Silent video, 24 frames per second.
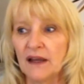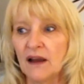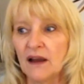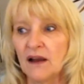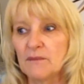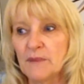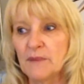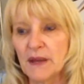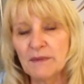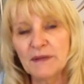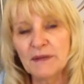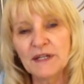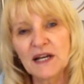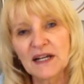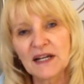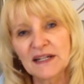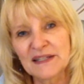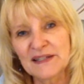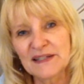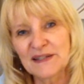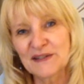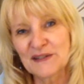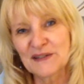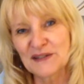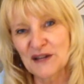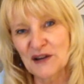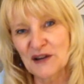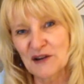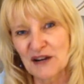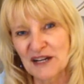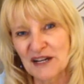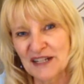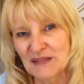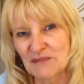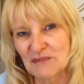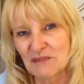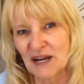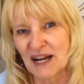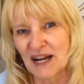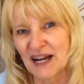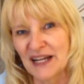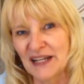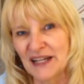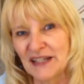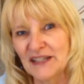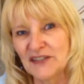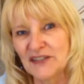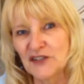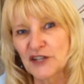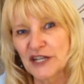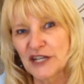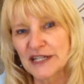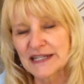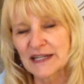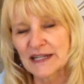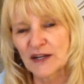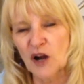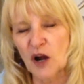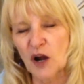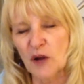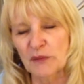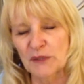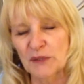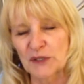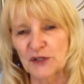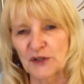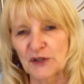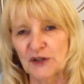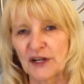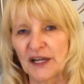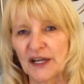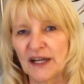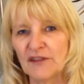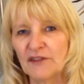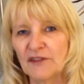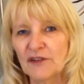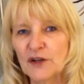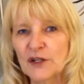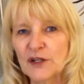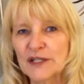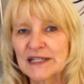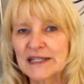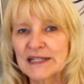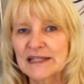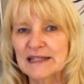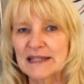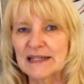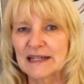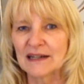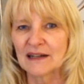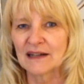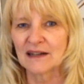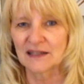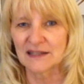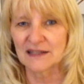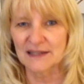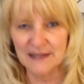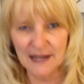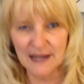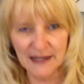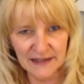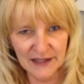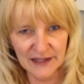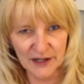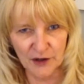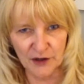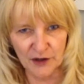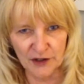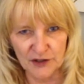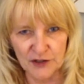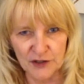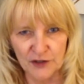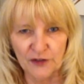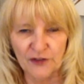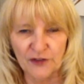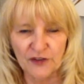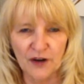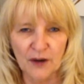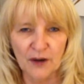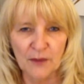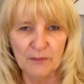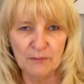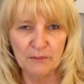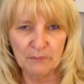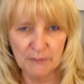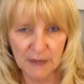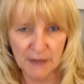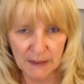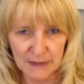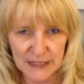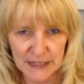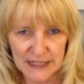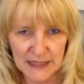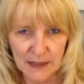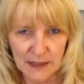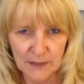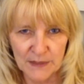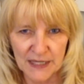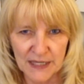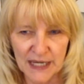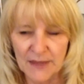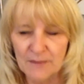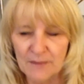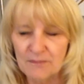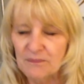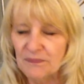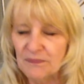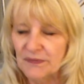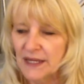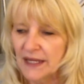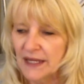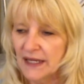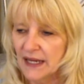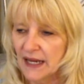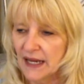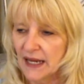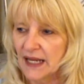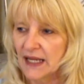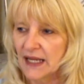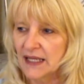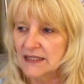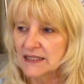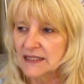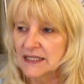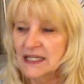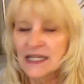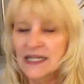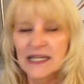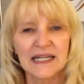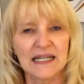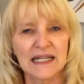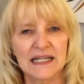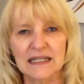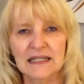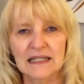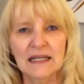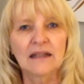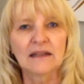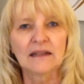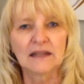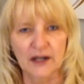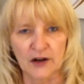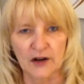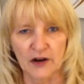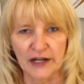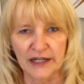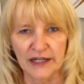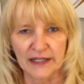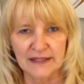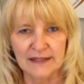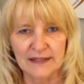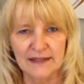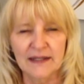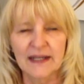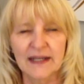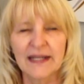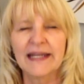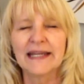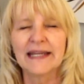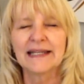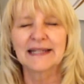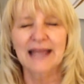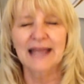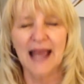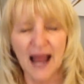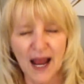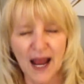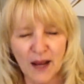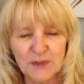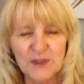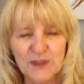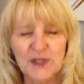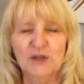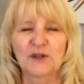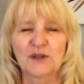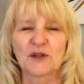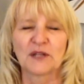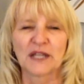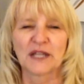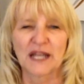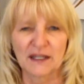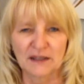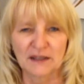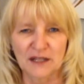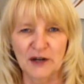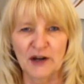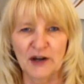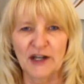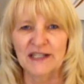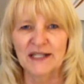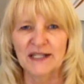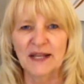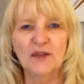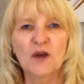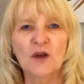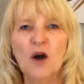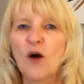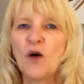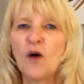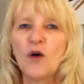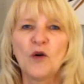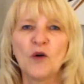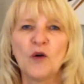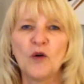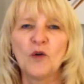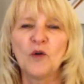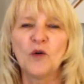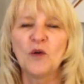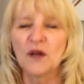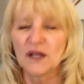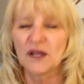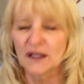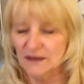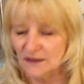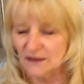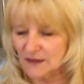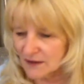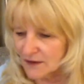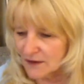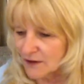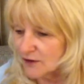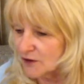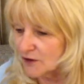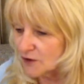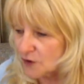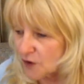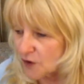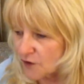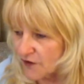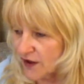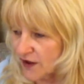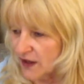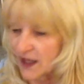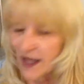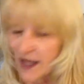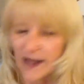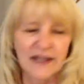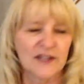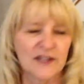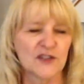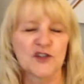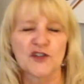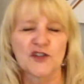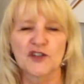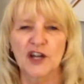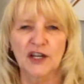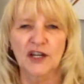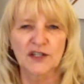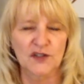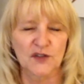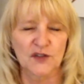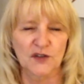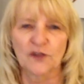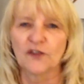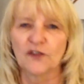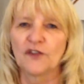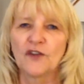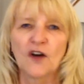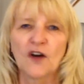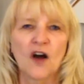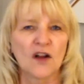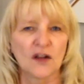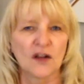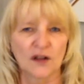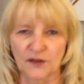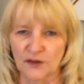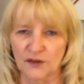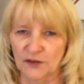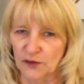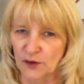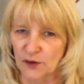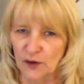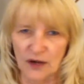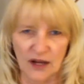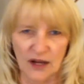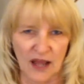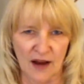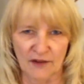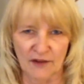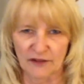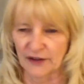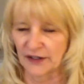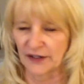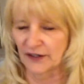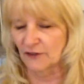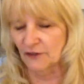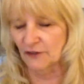maybe not is narrated by Jason Carpenter, and it focuses in on a side character from Maybe Someday. And he is hilarious. He is absolutely hilarious. And the whole little novella is just fall on the floor laughing